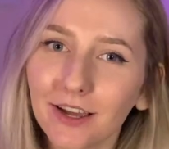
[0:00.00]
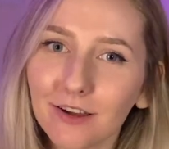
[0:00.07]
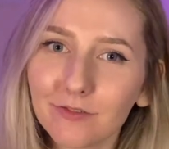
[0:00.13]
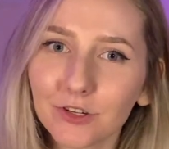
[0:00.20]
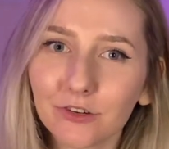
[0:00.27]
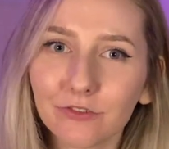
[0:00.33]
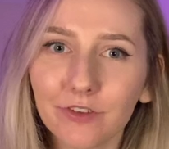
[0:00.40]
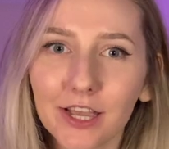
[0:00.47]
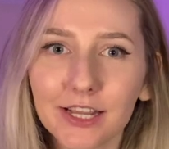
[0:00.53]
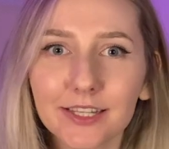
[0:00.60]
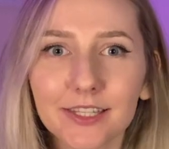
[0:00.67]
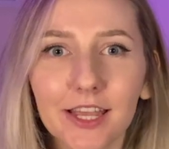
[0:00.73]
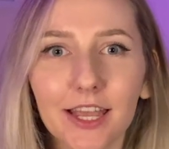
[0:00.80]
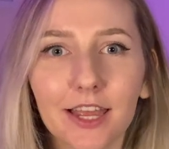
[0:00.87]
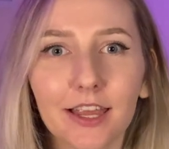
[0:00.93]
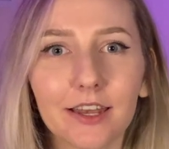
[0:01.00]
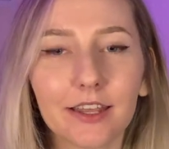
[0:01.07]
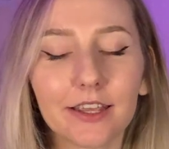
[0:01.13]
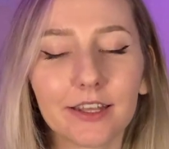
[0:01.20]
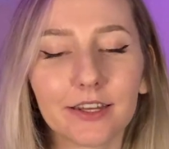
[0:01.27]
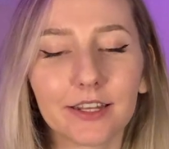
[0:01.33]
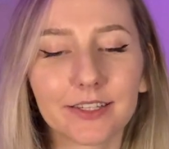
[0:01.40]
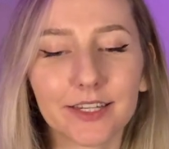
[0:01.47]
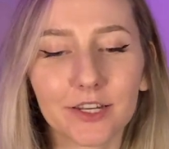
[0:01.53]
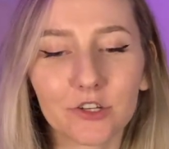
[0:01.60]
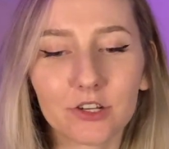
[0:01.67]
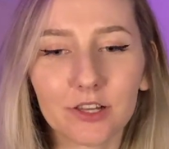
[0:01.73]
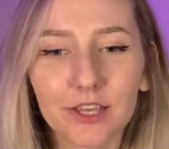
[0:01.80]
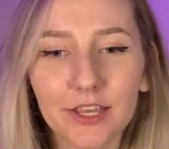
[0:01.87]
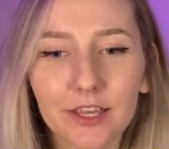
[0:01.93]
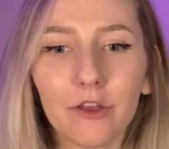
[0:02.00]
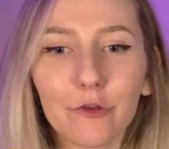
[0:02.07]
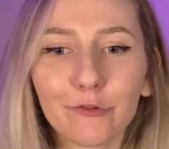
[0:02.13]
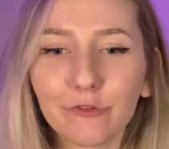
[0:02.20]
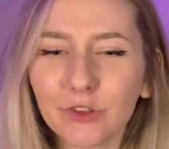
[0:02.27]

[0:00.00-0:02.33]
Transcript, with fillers: After Effects and it essentially